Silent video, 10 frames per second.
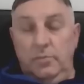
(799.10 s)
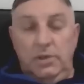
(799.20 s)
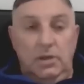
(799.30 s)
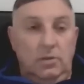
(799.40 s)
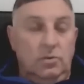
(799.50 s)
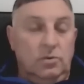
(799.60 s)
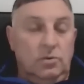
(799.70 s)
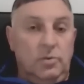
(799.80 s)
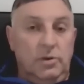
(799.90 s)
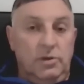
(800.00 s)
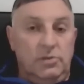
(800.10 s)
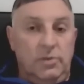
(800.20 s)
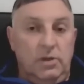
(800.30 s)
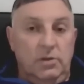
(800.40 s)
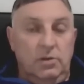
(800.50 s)
being a local boy as
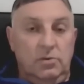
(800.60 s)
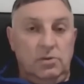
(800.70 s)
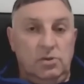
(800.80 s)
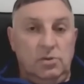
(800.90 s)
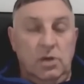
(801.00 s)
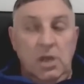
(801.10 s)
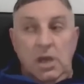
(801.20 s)
well, So